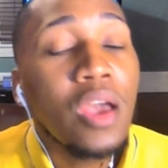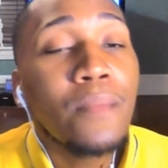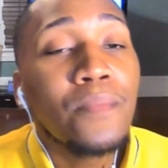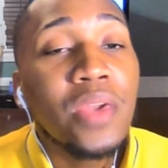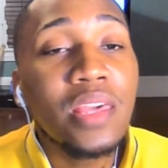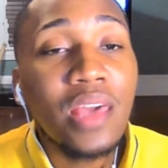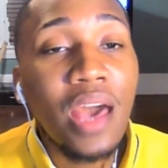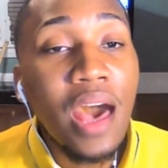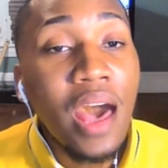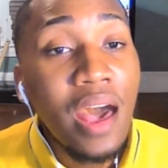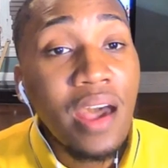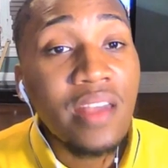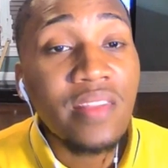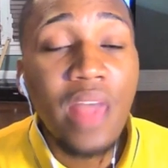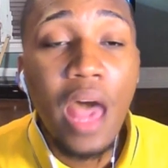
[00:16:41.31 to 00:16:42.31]

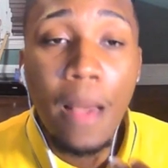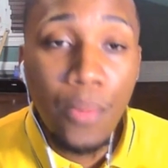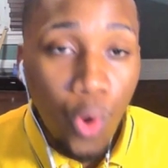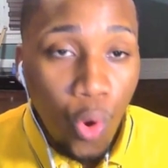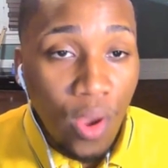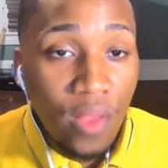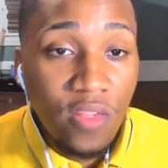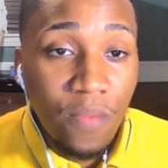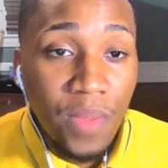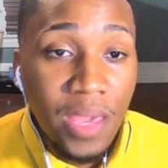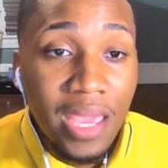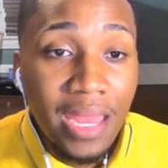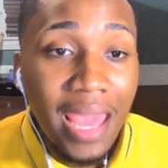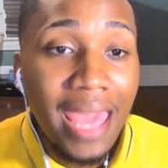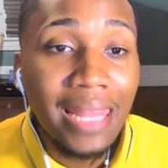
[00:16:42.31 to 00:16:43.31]
because I'm going to be
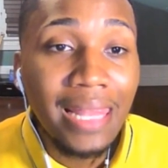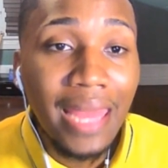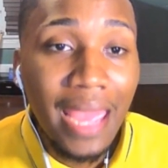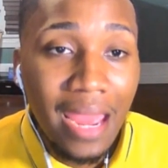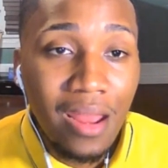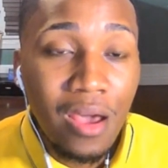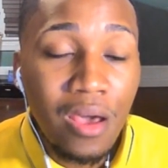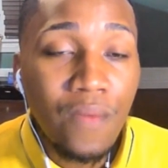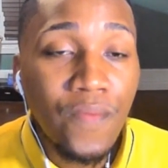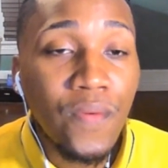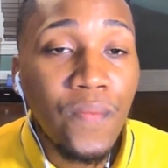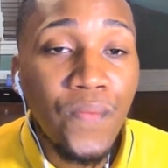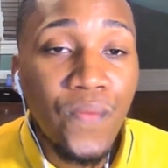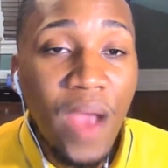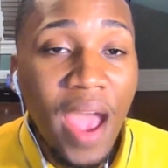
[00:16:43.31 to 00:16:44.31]
in Atlanta from
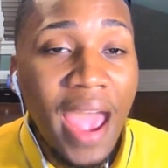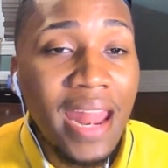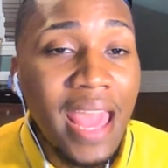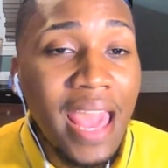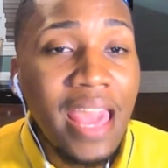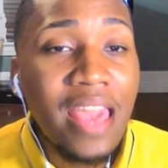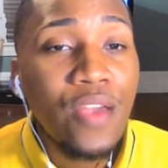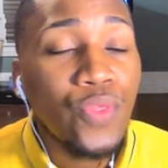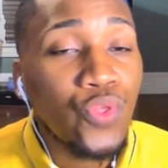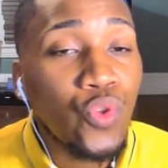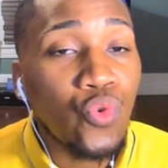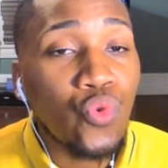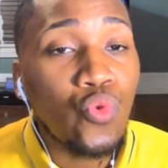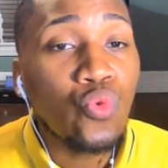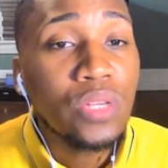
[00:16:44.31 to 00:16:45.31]
Friday
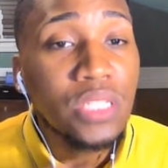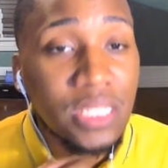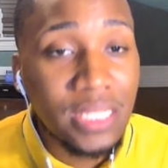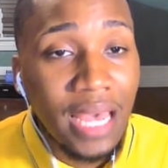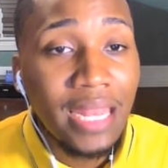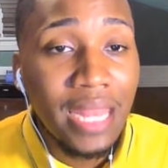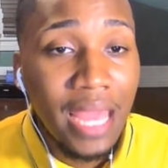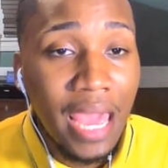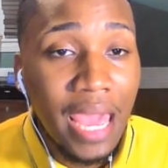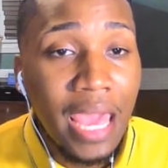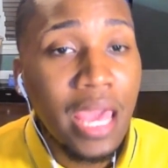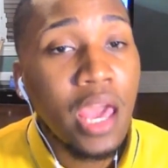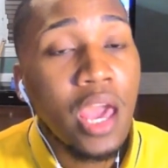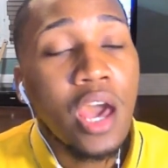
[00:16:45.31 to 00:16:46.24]
through Sunday,